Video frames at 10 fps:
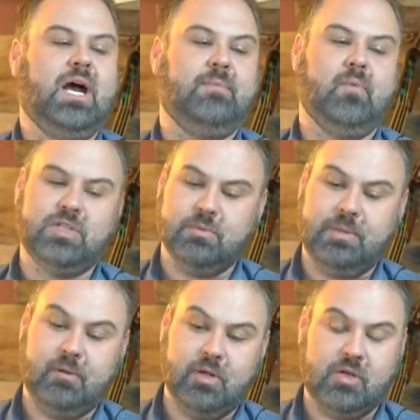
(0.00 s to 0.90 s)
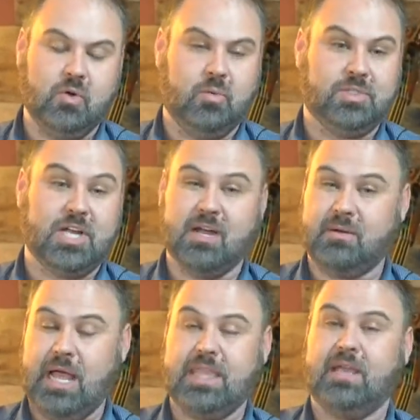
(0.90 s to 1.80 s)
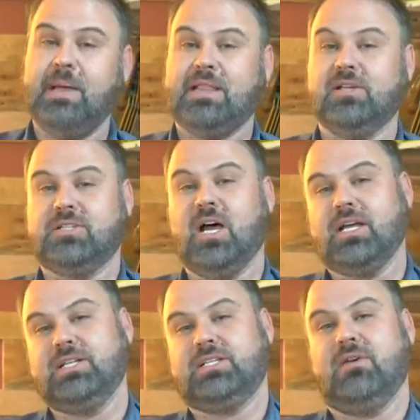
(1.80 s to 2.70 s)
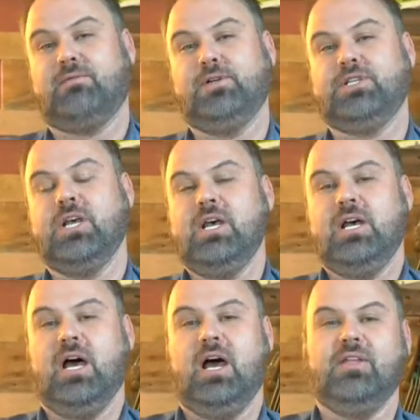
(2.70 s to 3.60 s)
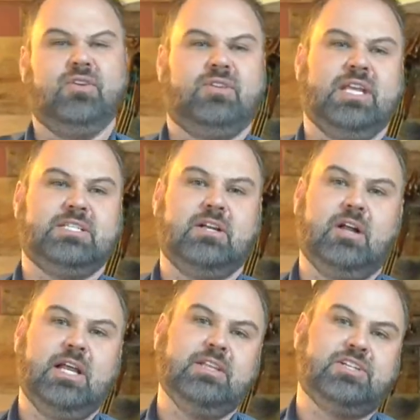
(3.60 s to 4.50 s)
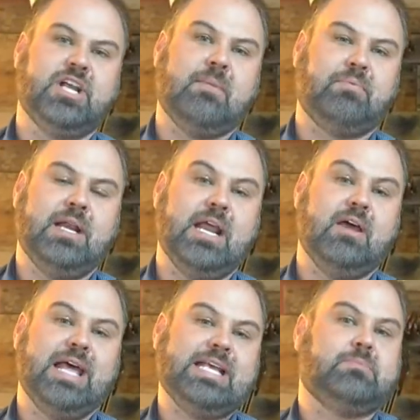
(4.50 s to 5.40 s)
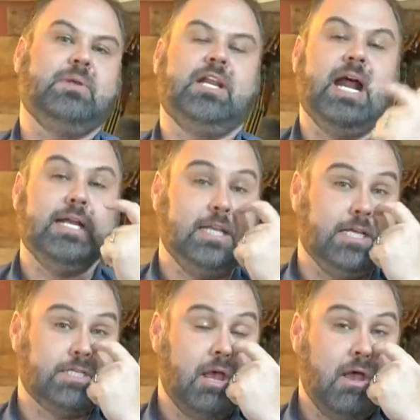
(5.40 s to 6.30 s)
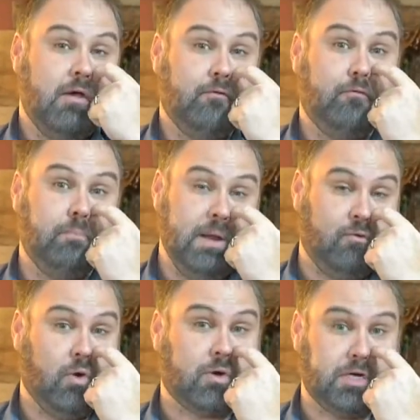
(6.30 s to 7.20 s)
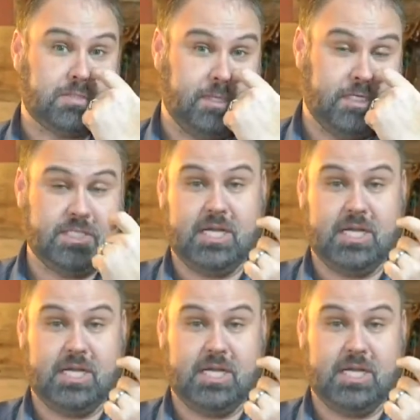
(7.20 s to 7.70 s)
which will be really cool. We'll talk, I think, about those stocking stuffers, other things that are in the shop right now, last minute ideas before Christmas.